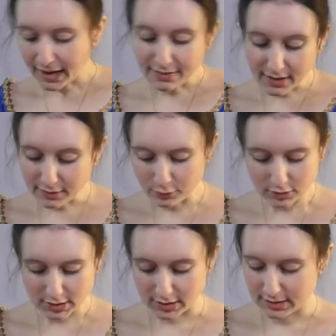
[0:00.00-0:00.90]
and therefore
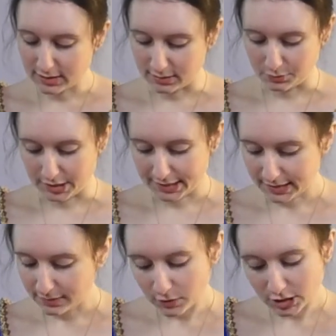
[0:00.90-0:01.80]
started a subject
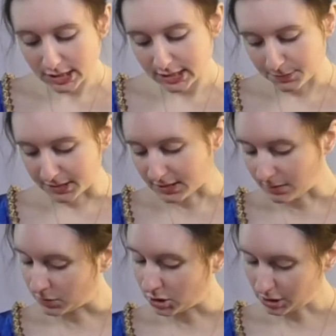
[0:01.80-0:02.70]
in which he expected
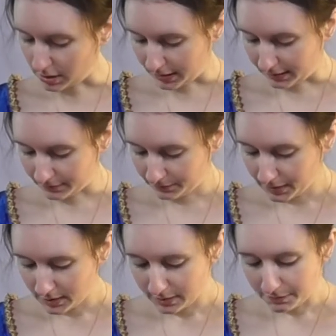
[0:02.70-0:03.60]
him to shine,
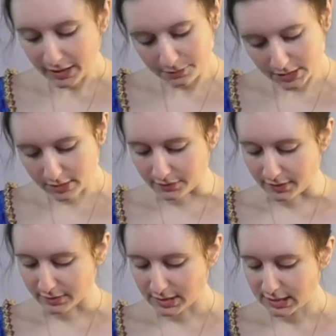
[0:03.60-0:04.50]
by
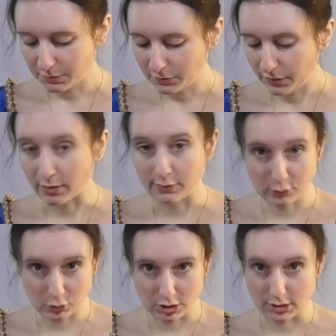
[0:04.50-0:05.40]
observing that he seemed very
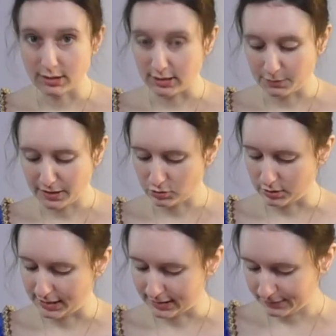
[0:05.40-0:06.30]
fortunate in his
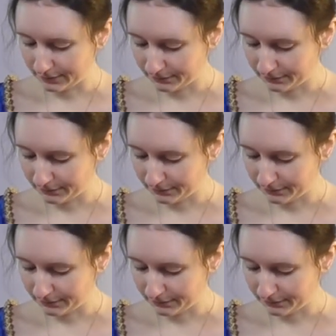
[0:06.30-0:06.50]
patroness.